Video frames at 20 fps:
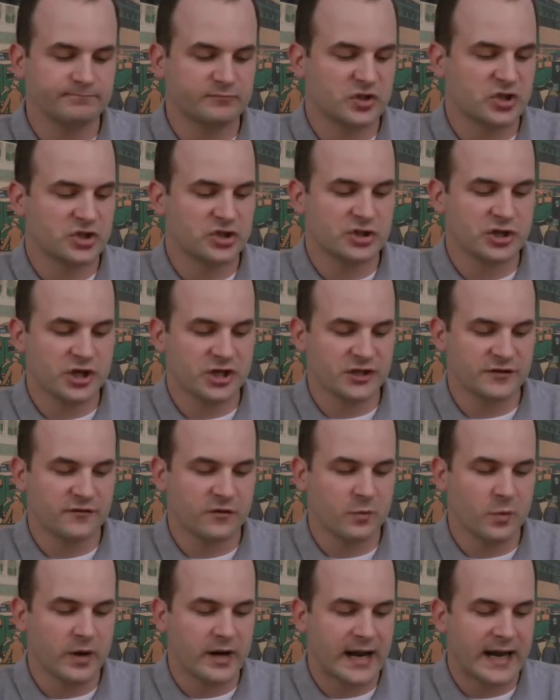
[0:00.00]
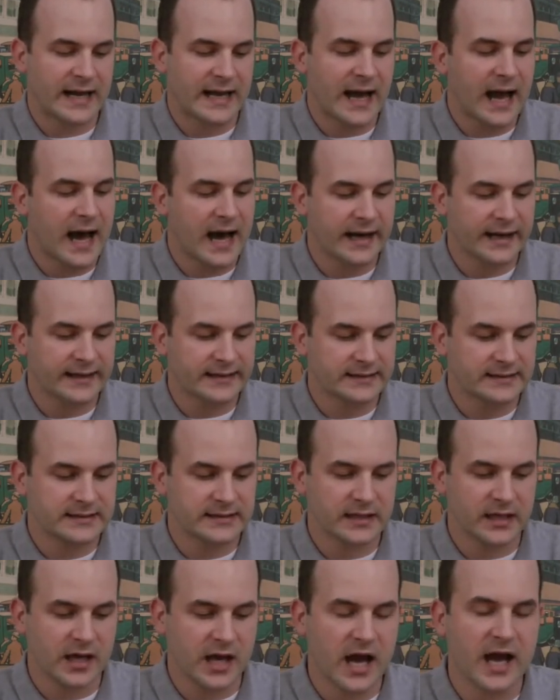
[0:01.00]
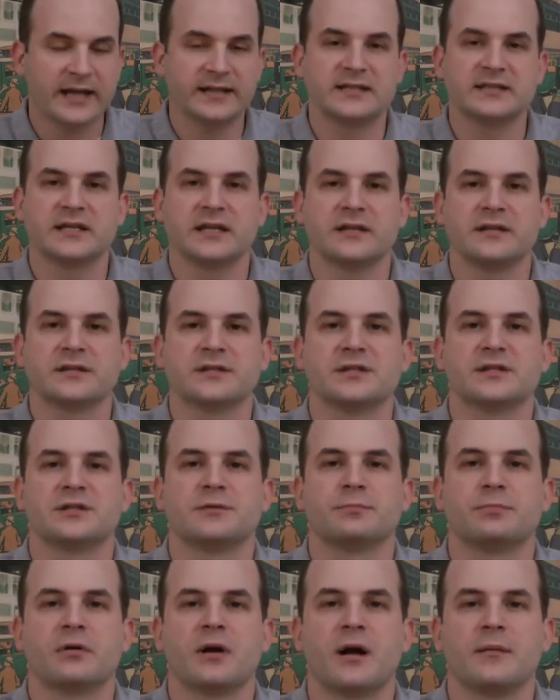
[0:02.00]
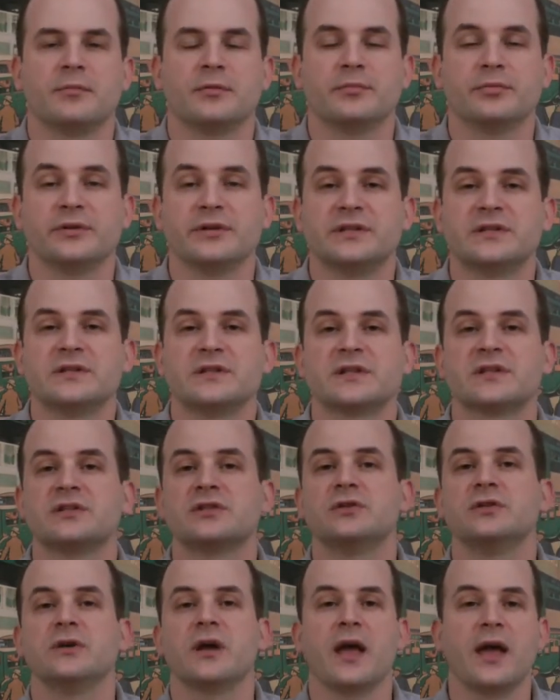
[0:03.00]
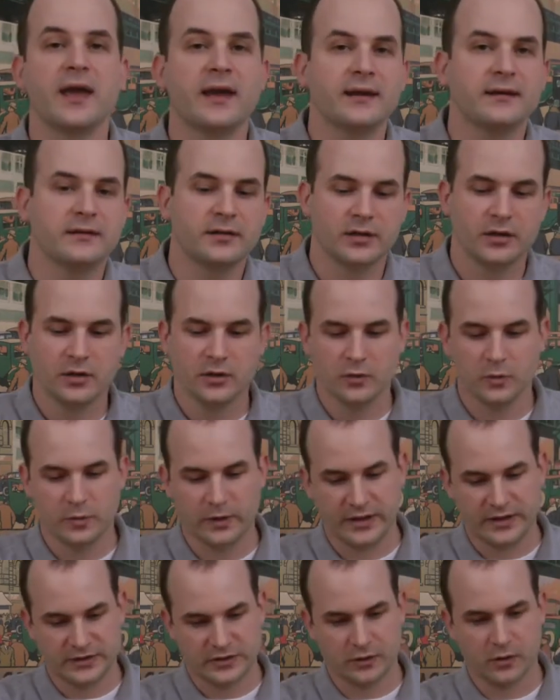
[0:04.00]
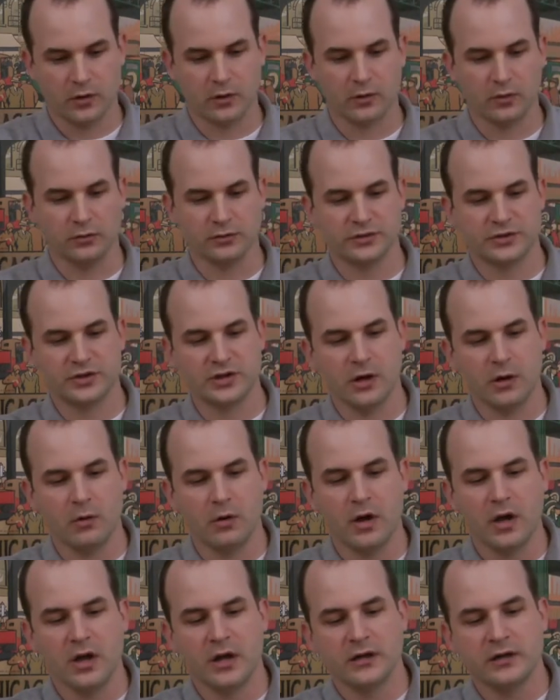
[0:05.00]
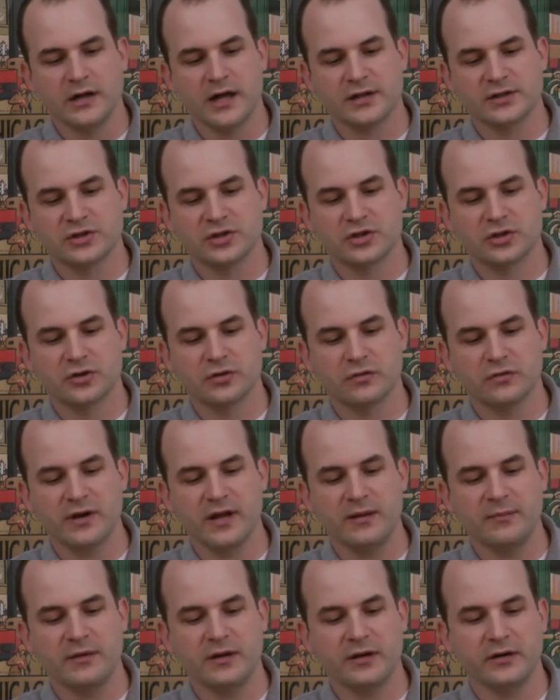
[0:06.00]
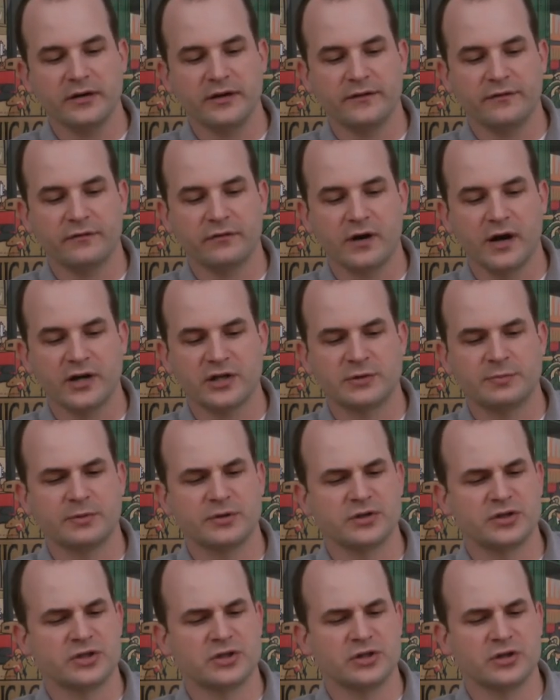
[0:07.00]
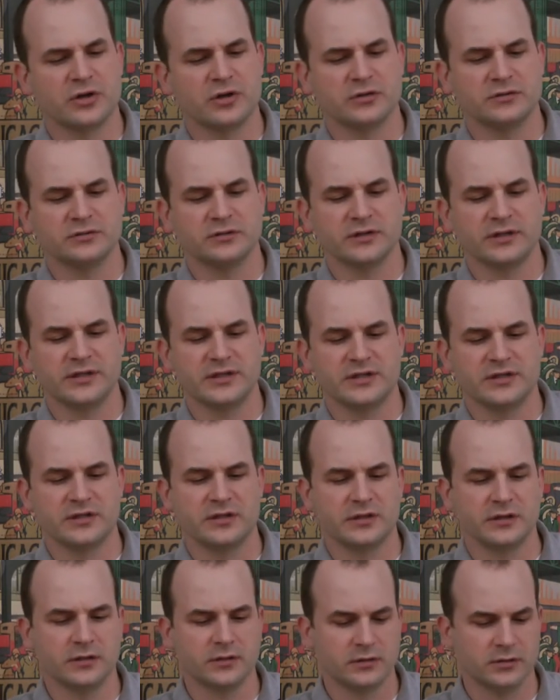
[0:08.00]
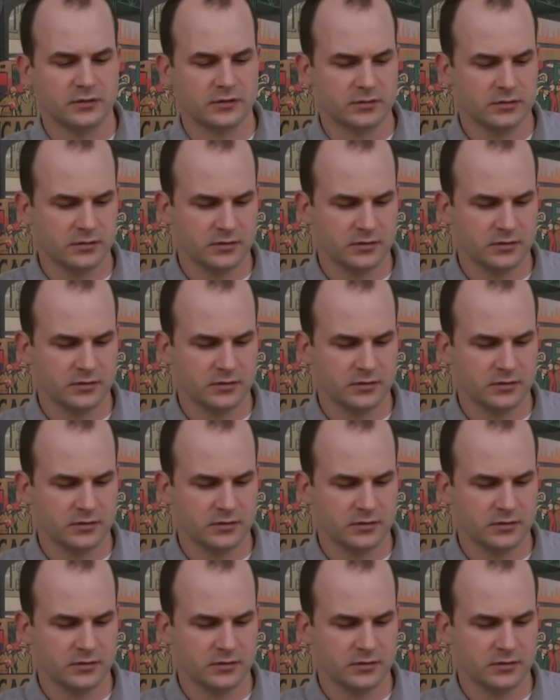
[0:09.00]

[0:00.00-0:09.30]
just judging from when I got it, I'd say this is probably 6 to 8 weeks old. So not screamingly fresh, but certainly still